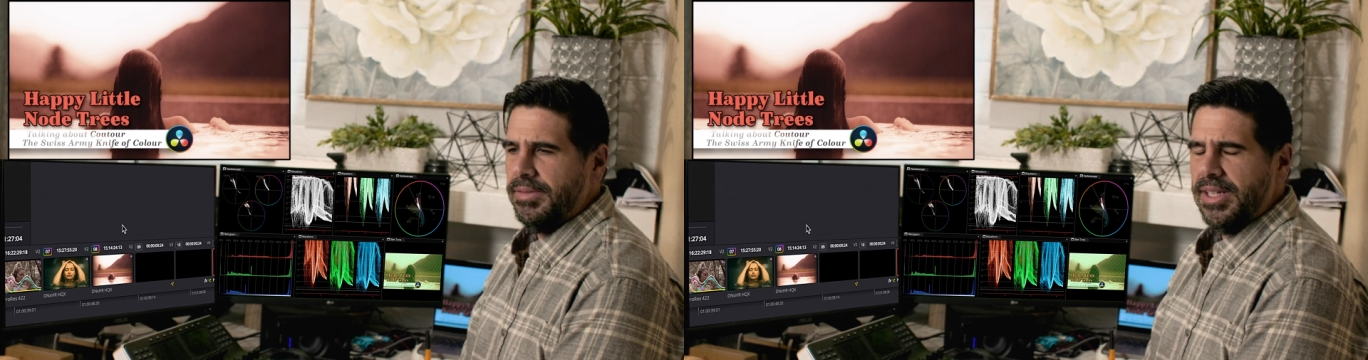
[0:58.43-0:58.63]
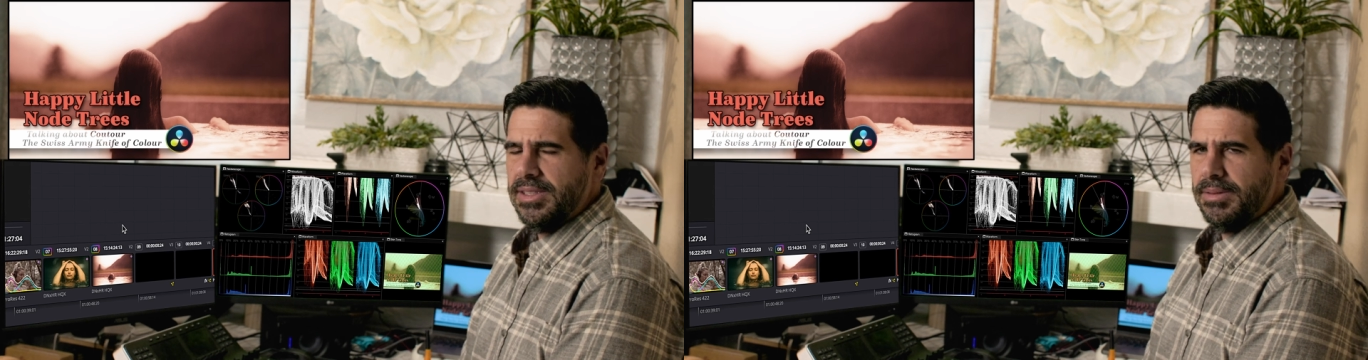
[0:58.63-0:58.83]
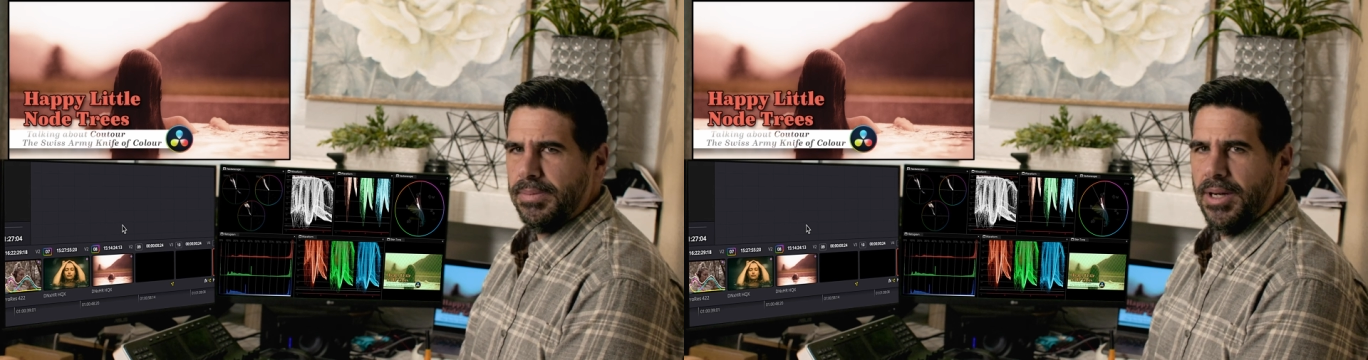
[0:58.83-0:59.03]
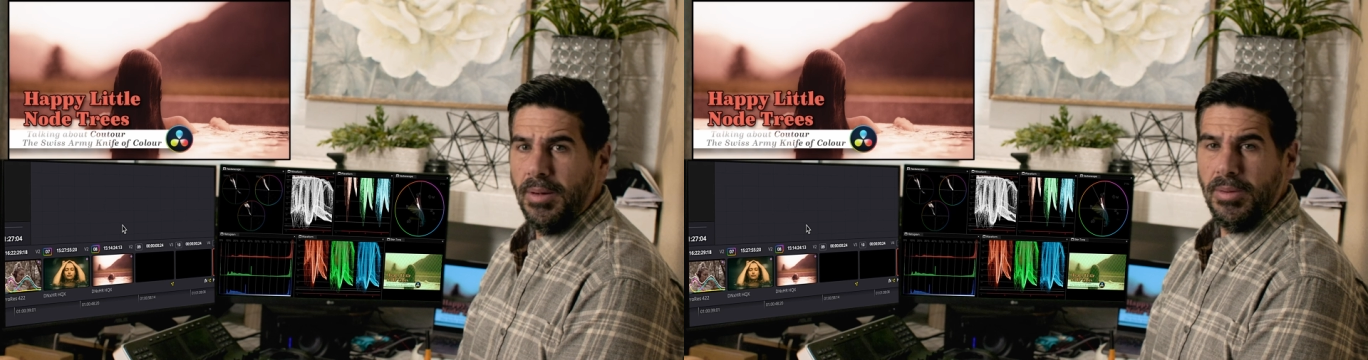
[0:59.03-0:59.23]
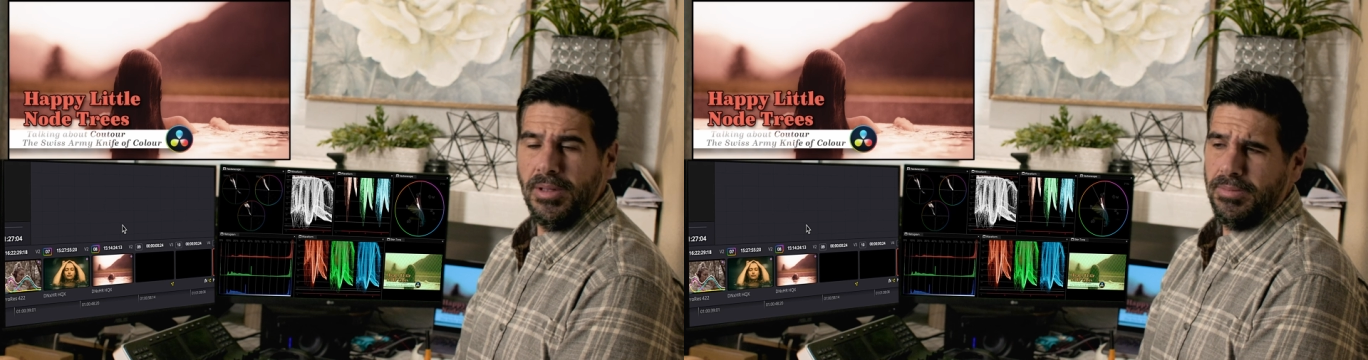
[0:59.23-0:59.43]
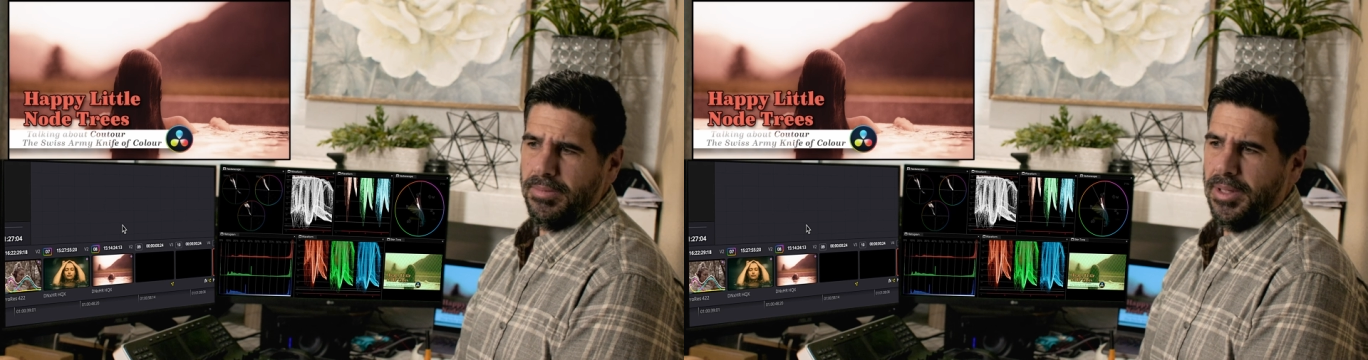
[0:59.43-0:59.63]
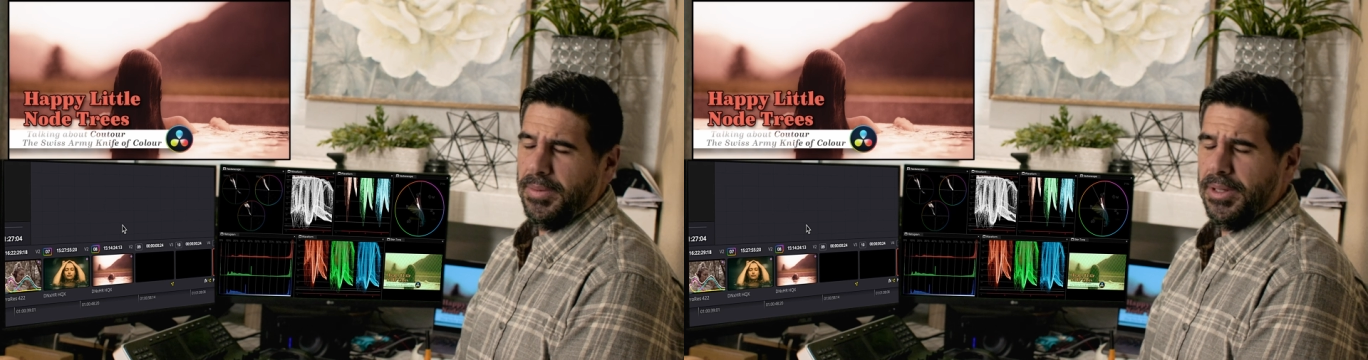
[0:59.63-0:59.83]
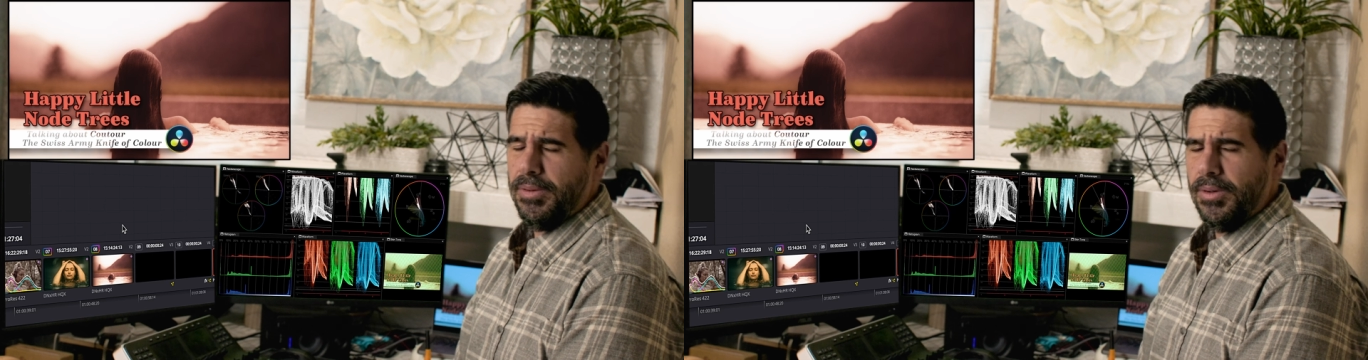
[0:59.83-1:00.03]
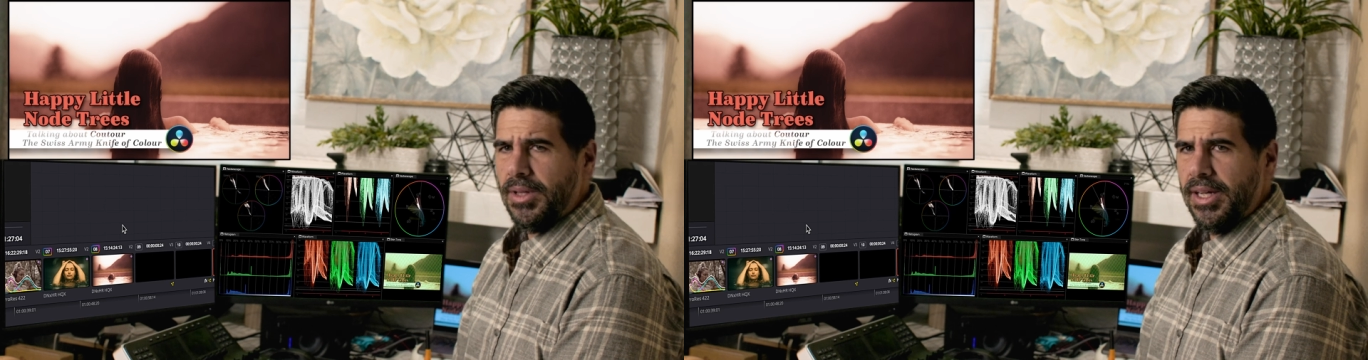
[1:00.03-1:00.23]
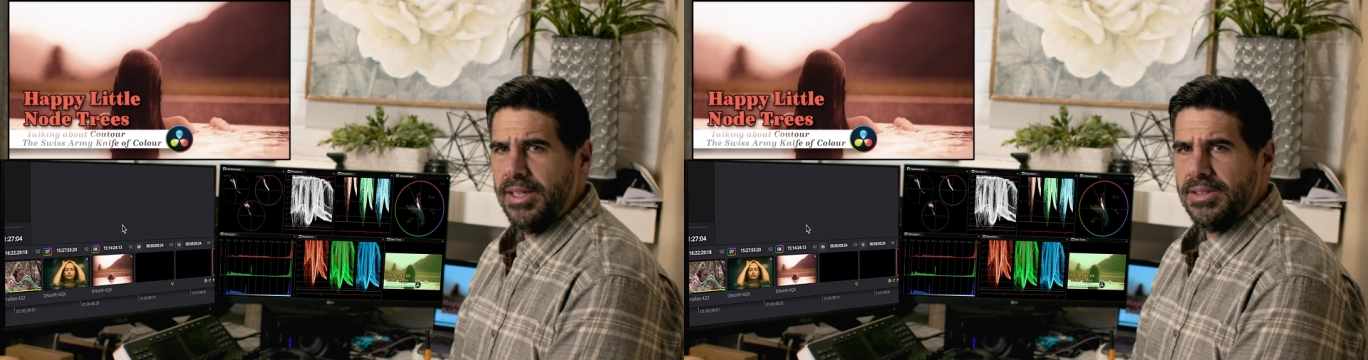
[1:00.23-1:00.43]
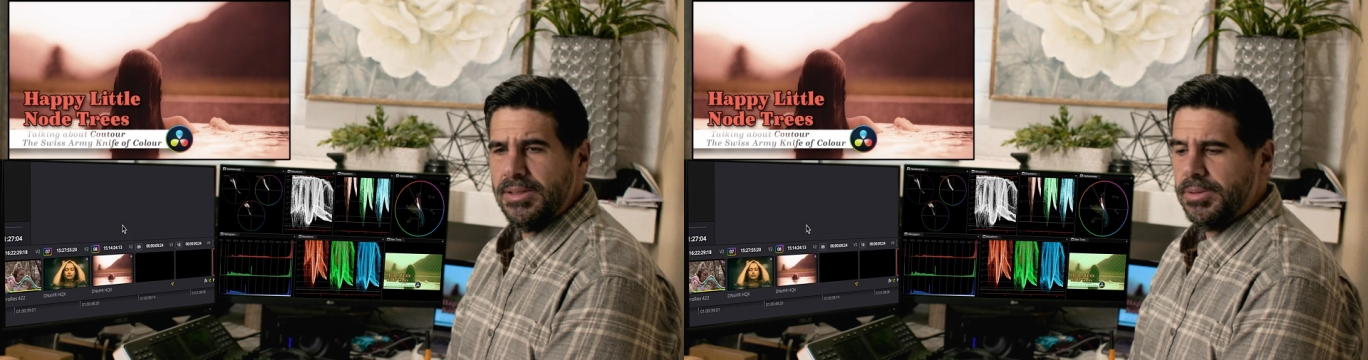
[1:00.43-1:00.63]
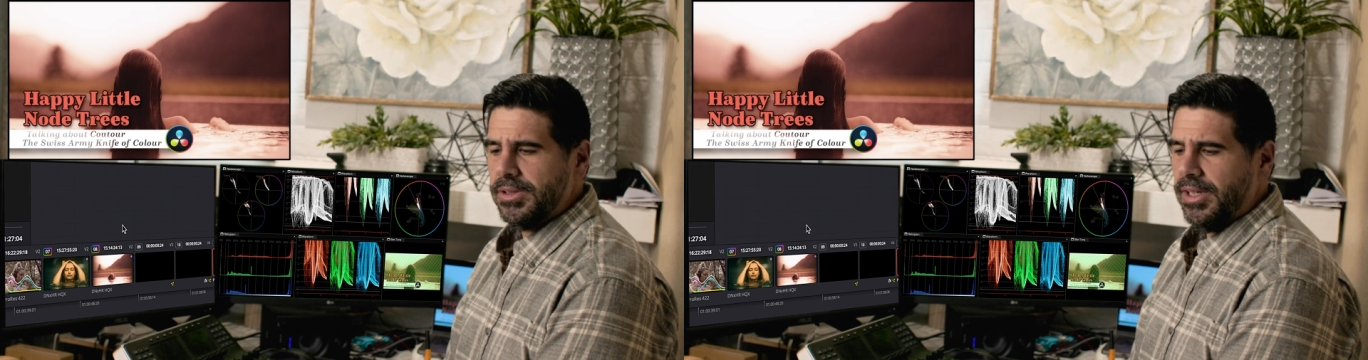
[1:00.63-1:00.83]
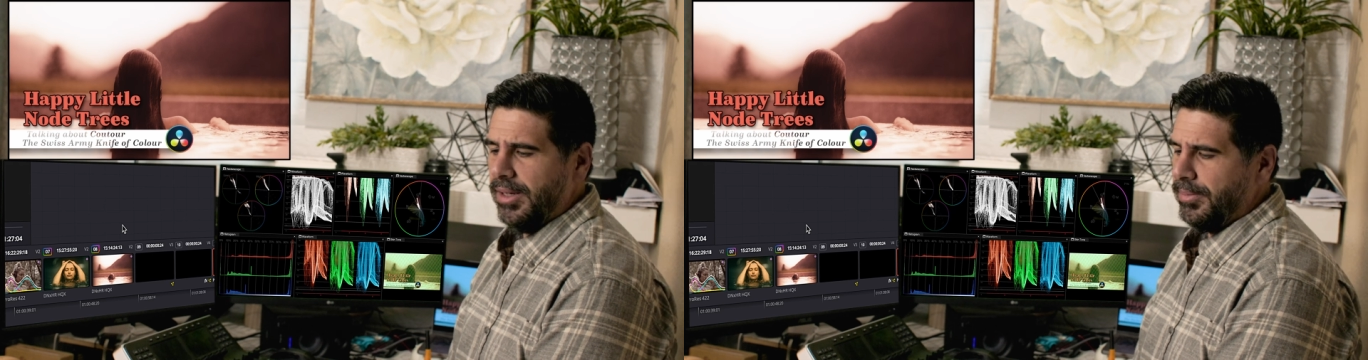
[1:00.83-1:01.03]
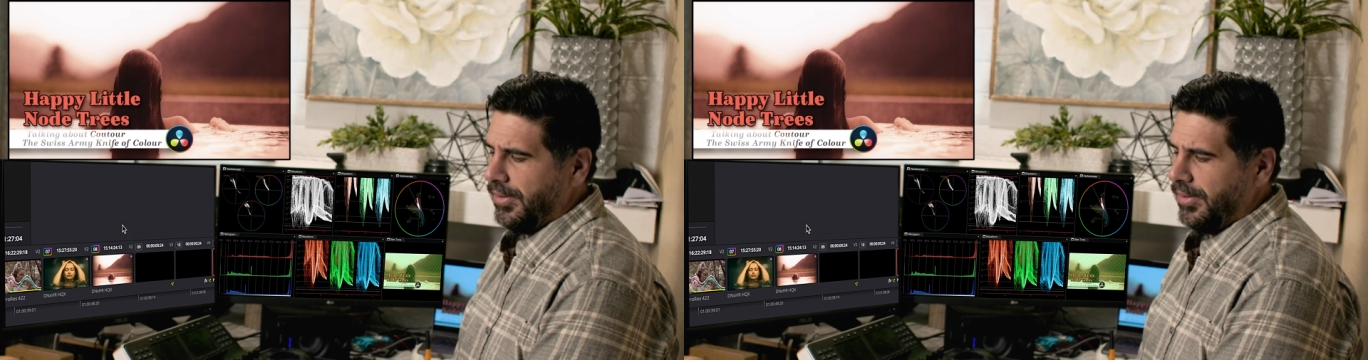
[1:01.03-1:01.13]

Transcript: That's a problem. Maybe you won't like and subscribe,